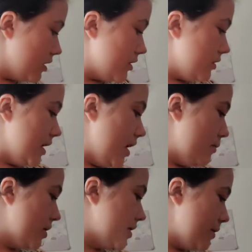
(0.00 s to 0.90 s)
So now
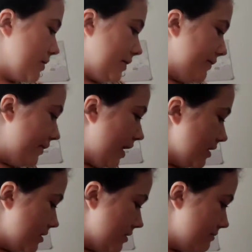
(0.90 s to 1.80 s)
we're done with the
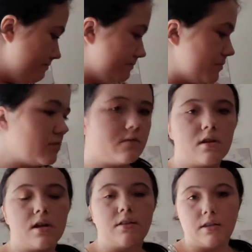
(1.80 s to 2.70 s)
face
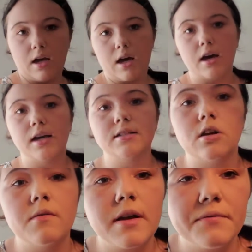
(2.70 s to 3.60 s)
and the eyes.
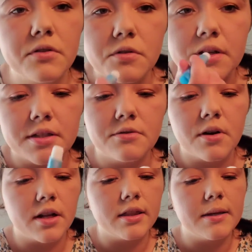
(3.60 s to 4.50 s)
All we have to do is do
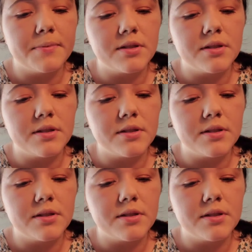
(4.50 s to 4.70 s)
our lips.